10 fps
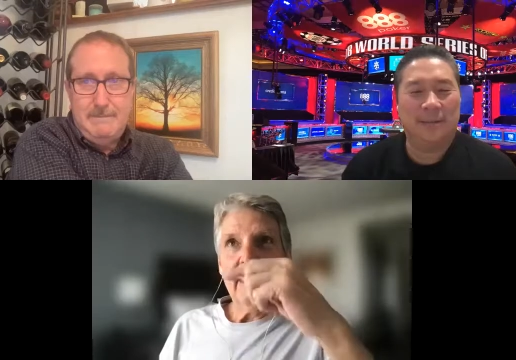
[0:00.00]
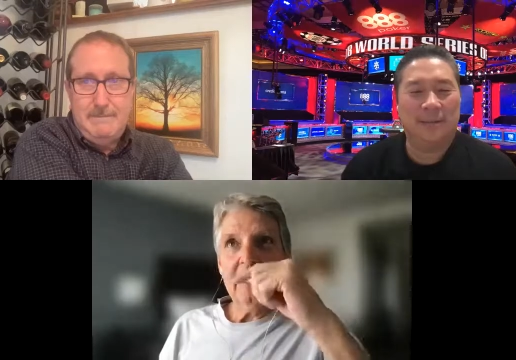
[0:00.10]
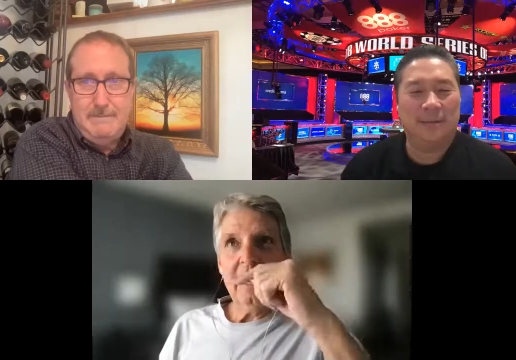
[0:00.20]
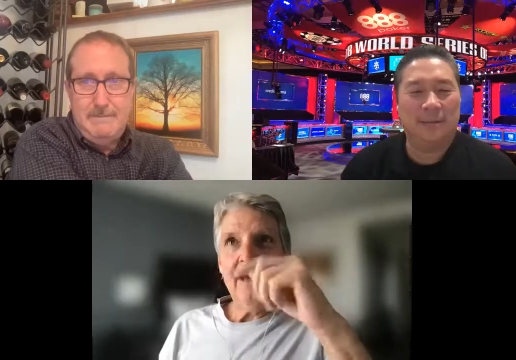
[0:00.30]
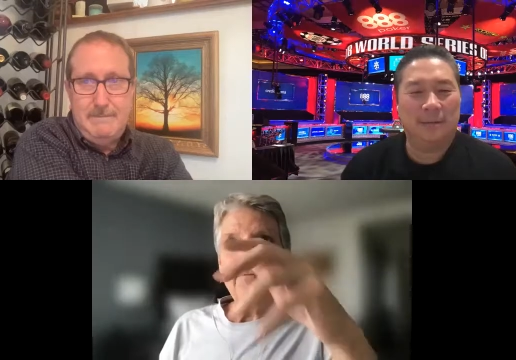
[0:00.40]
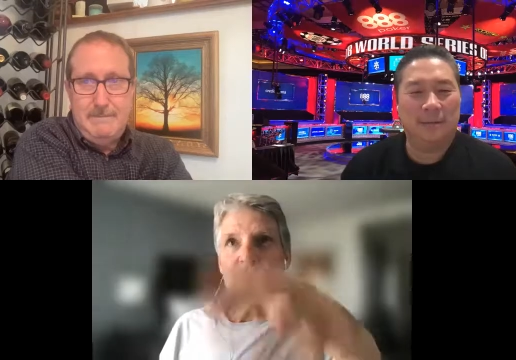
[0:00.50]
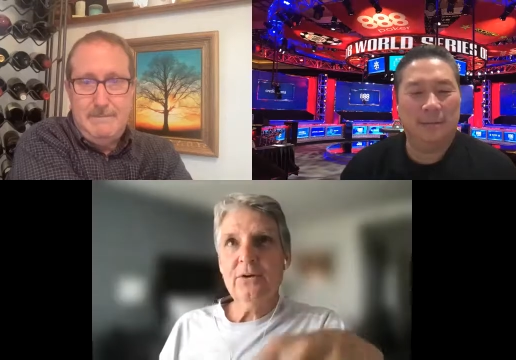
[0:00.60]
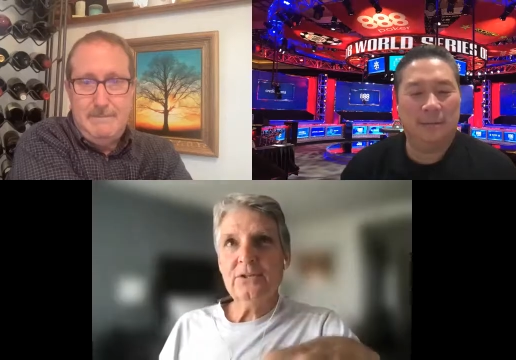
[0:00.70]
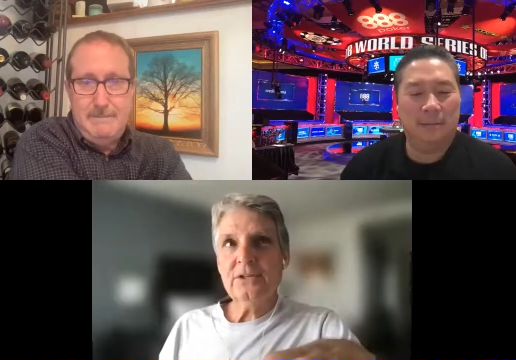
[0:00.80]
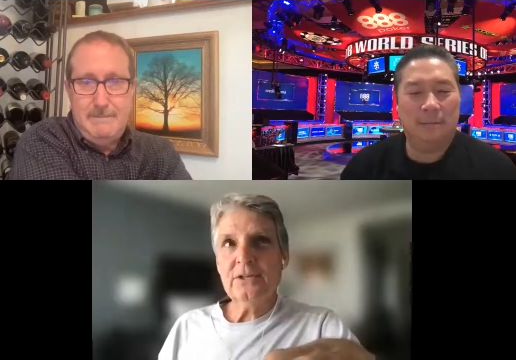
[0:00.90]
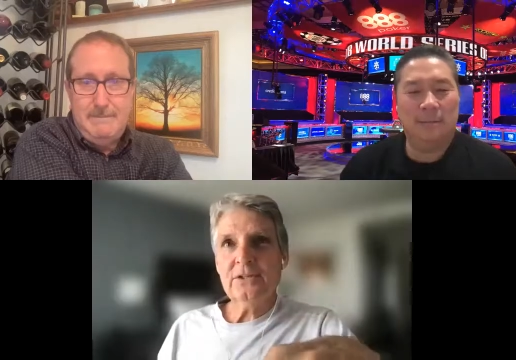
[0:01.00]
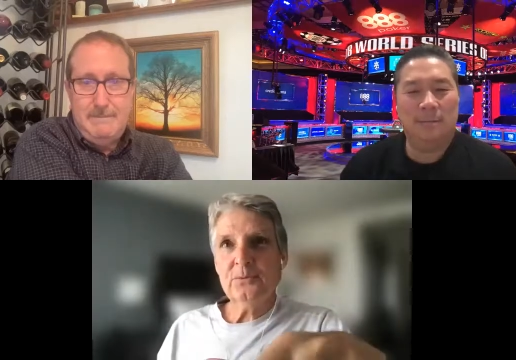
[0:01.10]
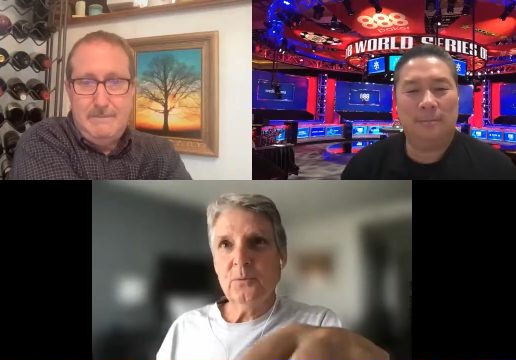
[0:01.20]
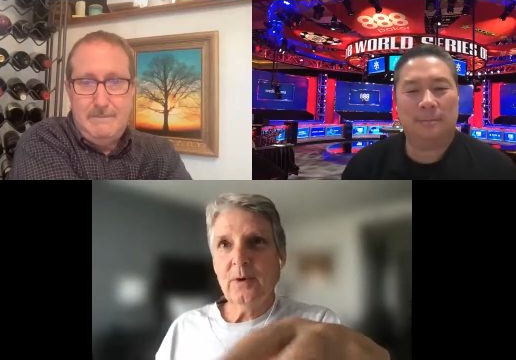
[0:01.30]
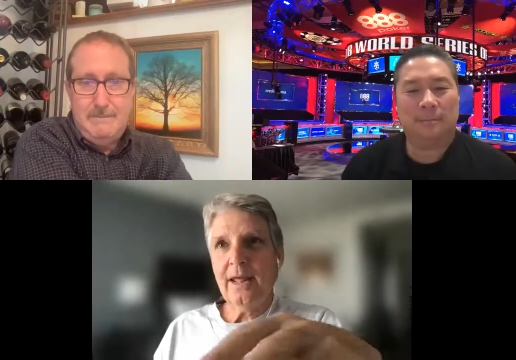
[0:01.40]
Speaker 1: I've noticed this.
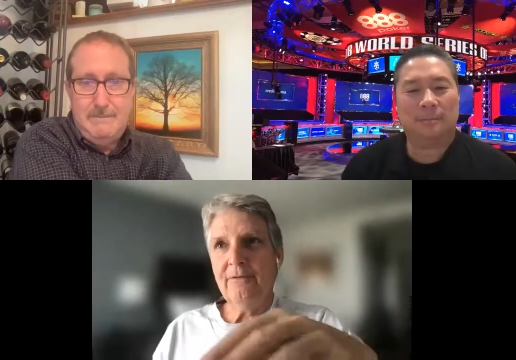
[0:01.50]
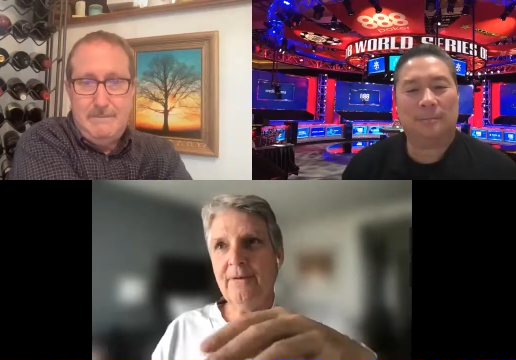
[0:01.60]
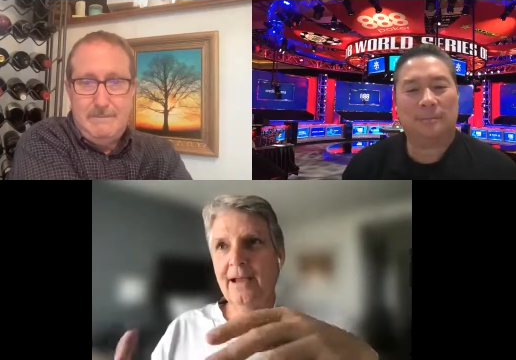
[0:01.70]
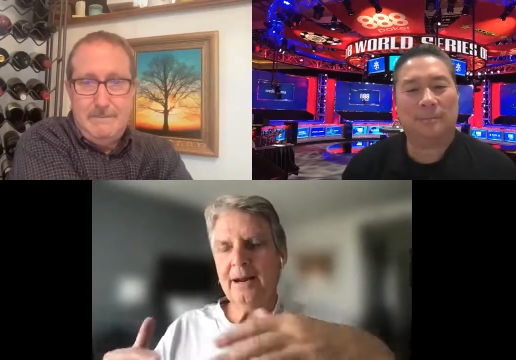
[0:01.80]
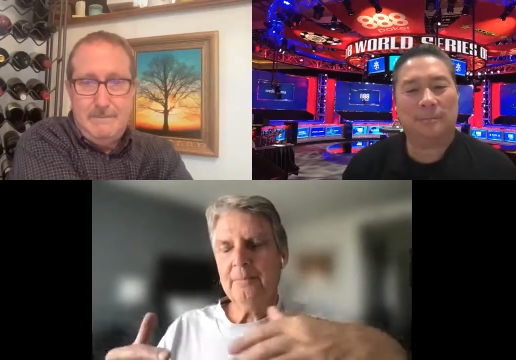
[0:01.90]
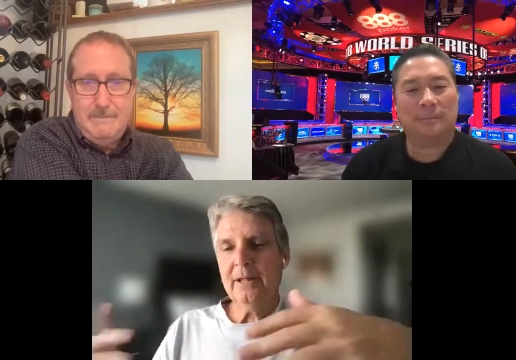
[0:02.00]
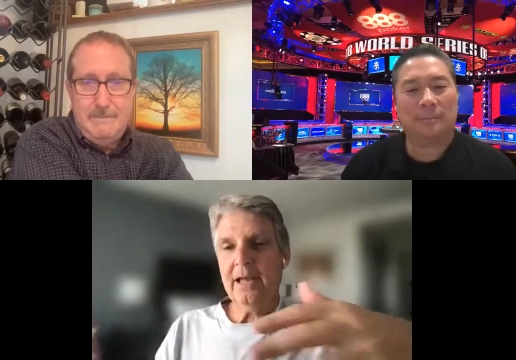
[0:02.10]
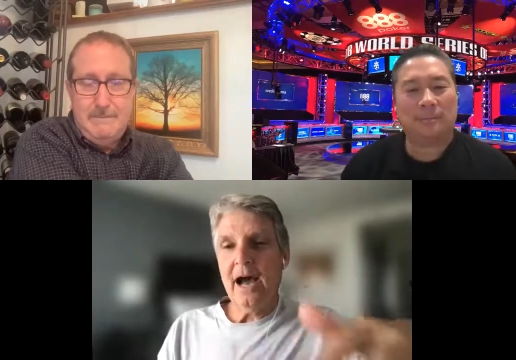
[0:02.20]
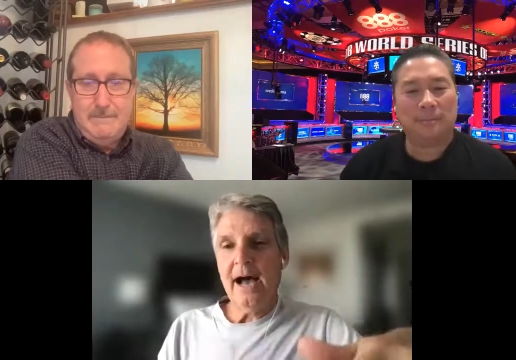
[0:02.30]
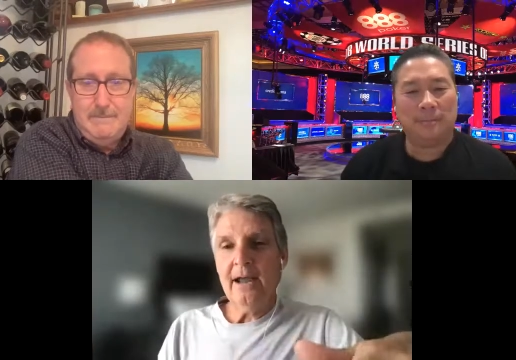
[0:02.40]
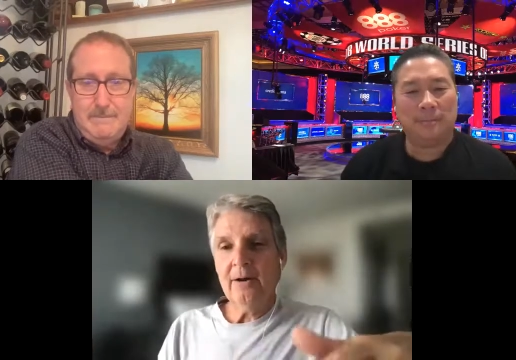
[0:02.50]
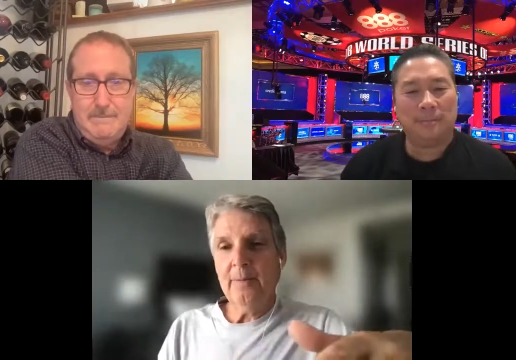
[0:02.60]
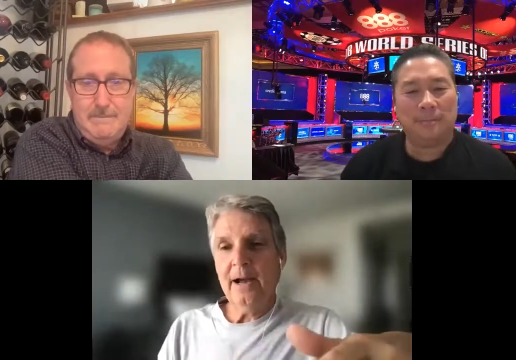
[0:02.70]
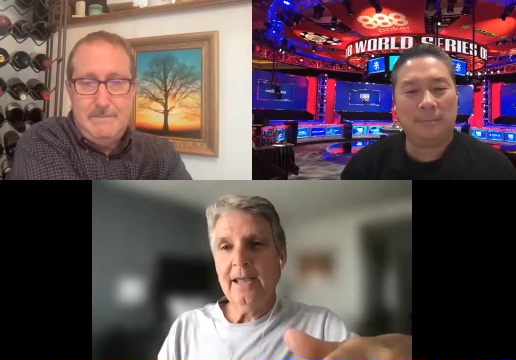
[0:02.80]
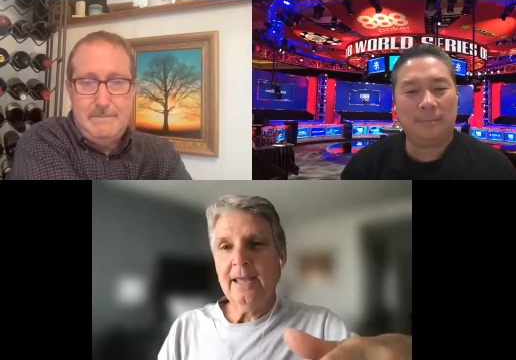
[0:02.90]
What if I'm going to play a higher
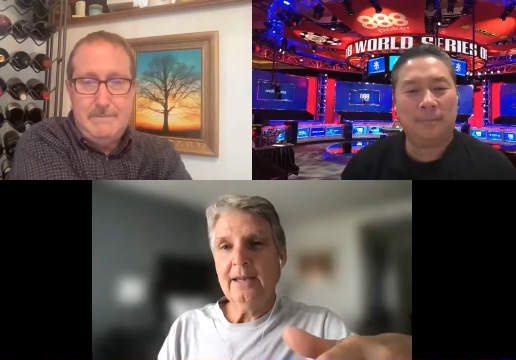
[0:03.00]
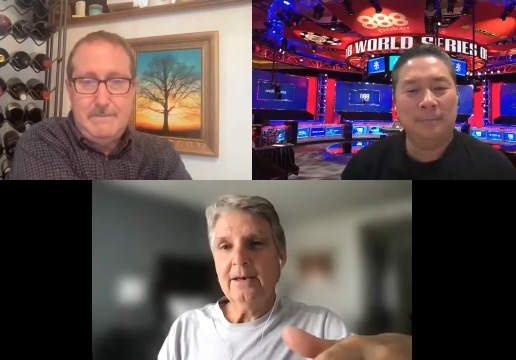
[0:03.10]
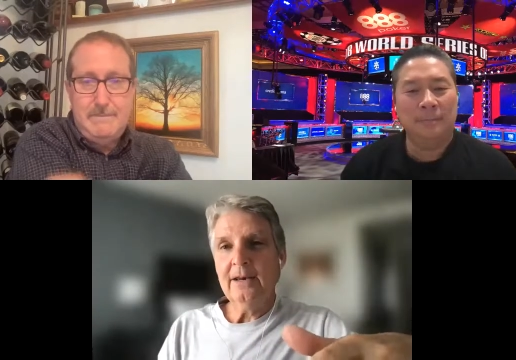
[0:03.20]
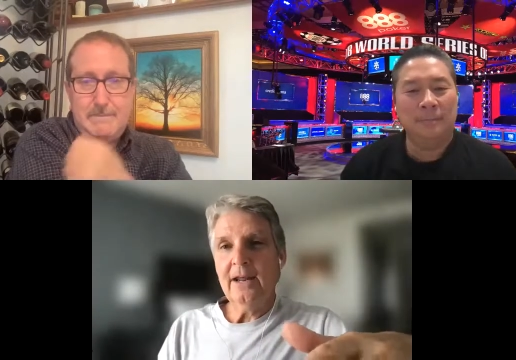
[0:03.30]
buy-in?